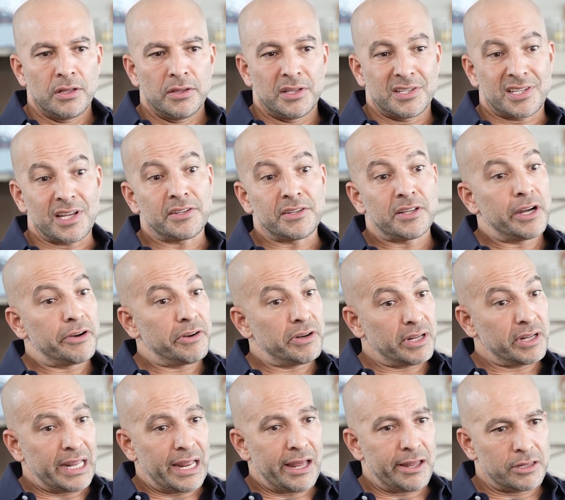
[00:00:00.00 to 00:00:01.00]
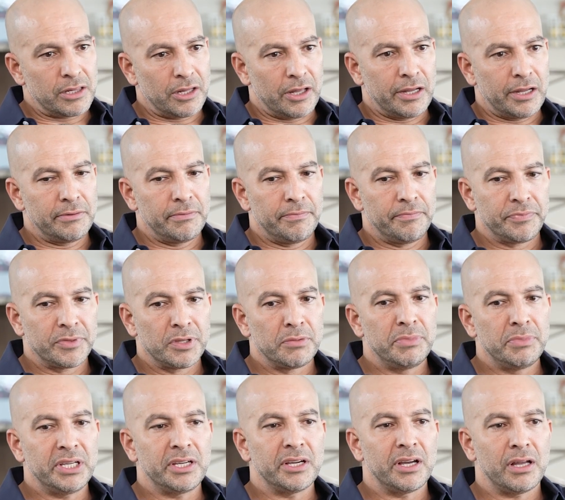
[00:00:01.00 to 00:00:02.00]
The centenarian decathlon
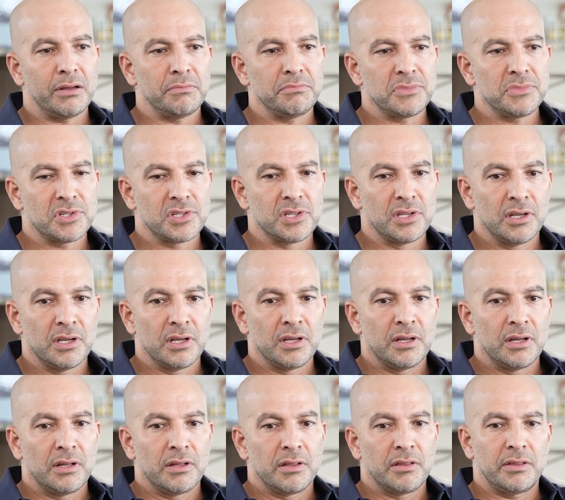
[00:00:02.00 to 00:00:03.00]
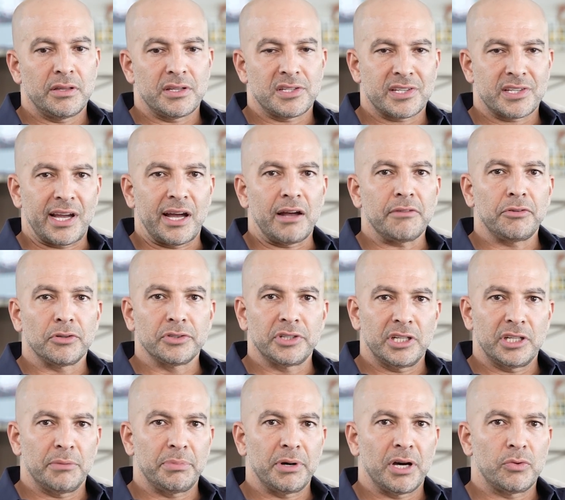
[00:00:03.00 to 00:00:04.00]
becomes the
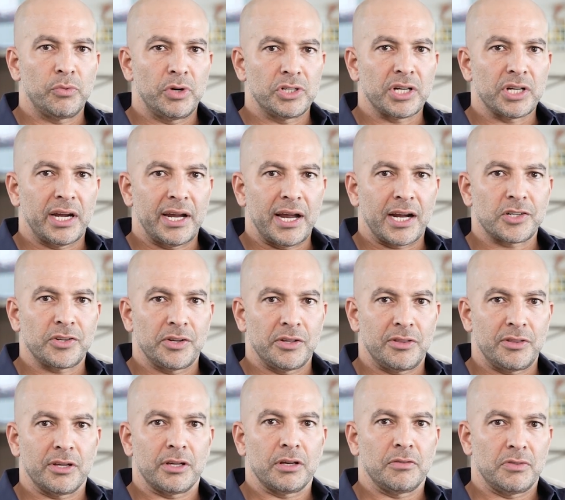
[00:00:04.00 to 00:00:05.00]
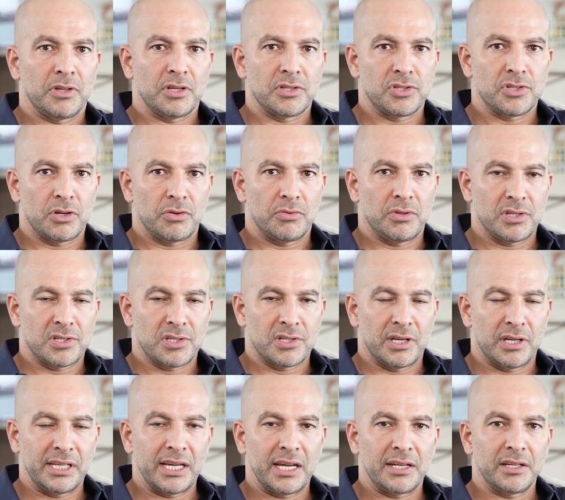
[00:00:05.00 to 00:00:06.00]
scaffolding upon which I actually think of this. So this,
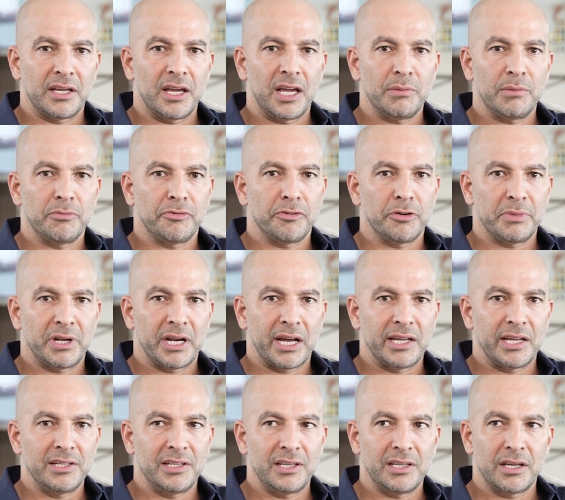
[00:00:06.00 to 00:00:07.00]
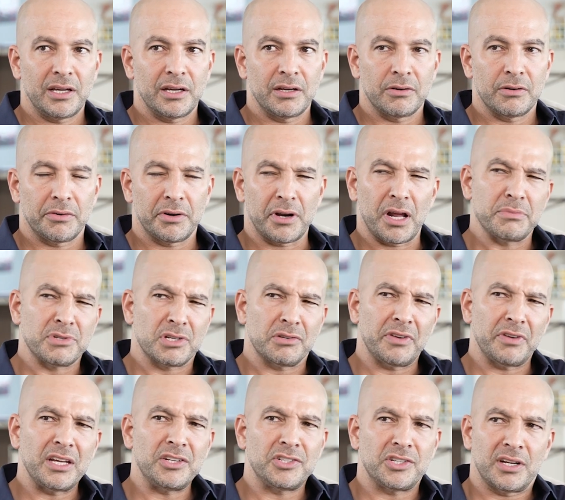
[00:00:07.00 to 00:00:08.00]
again, came from an idea or an
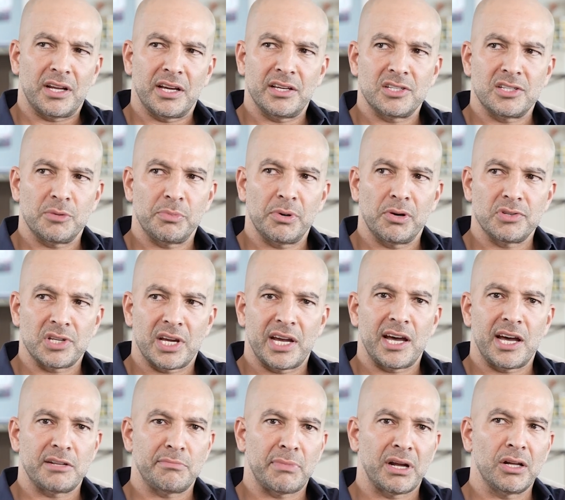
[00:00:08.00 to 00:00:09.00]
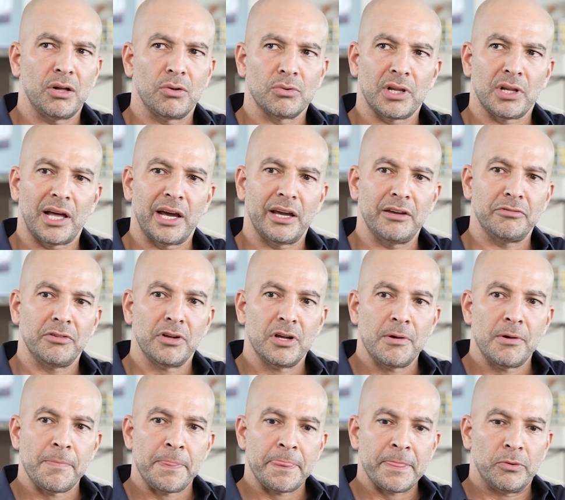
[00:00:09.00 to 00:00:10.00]
observation, I suppose, I had in my own life,
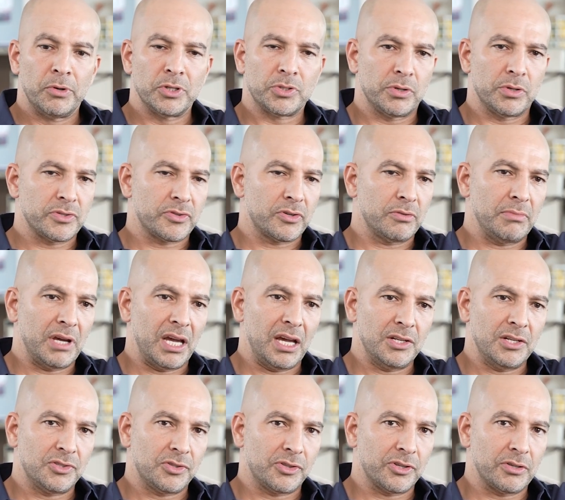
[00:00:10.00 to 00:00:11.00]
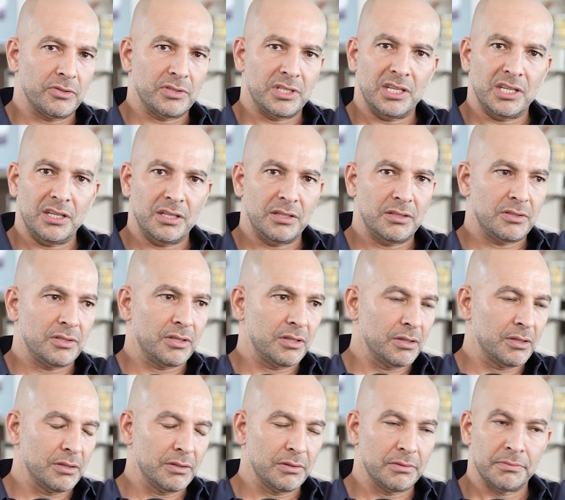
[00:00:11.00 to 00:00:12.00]
which was from age 13
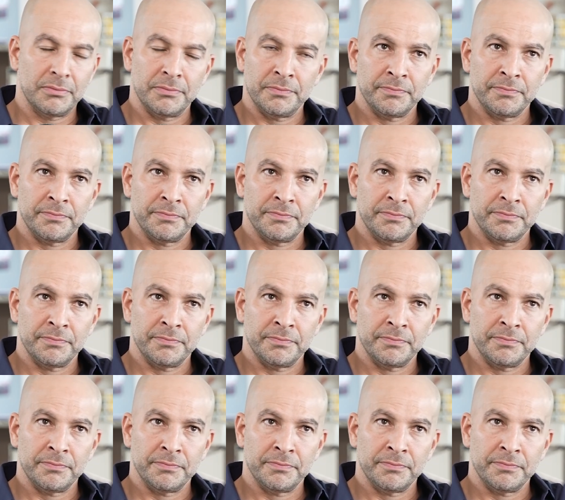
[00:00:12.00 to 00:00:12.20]
to